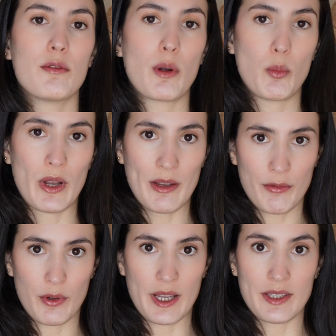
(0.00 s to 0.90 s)
From what
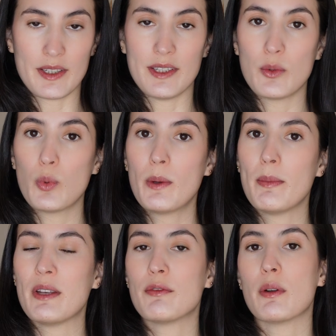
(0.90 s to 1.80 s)
I've read, knitwear
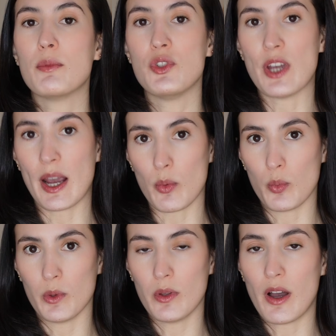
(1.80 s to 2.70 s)
made from yak
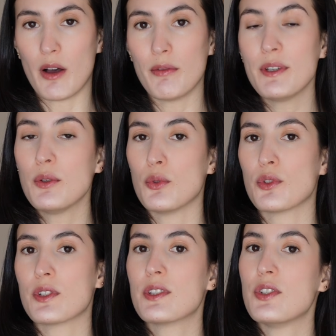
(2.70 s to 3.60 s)
wool often uses the